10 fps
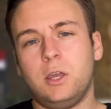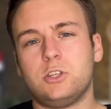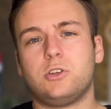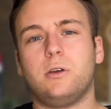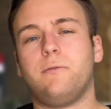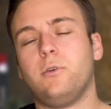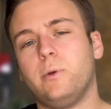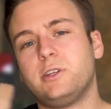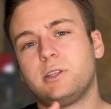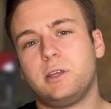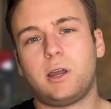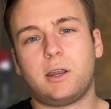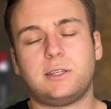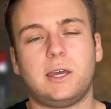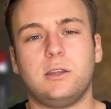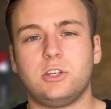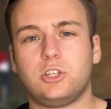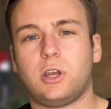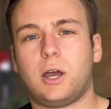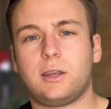So if you recently got a tetanus
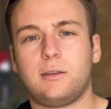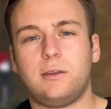shot,